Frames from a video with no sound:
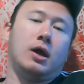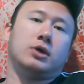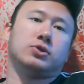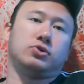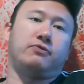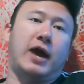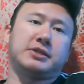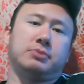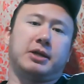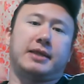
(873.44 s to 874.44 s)
So you
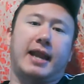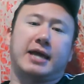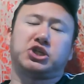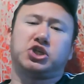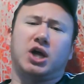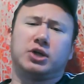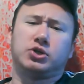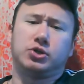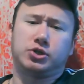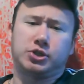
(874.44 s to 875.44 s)
find somebody that actually
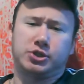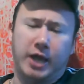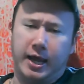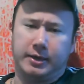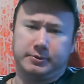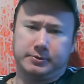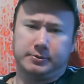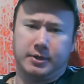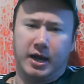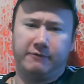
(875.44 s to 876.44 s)
understands.
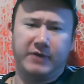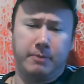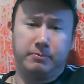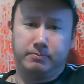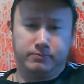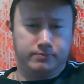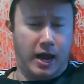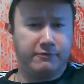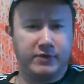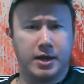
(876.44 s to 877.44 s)
And I
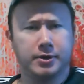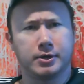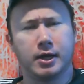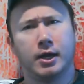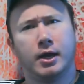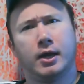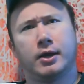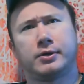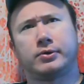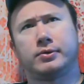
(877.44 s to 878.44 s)
found
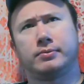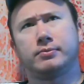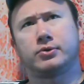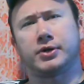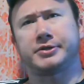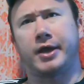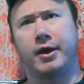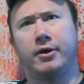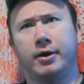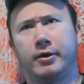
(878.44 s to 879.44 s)
Chris
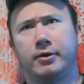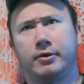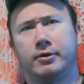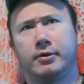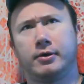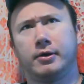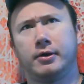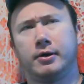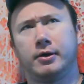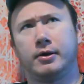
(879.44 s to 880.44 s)
Hera.
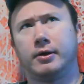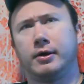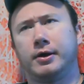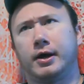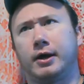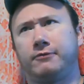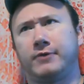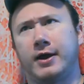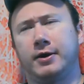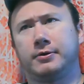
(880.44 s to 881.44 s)
I
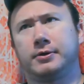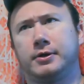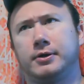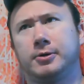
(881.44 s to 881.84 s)
found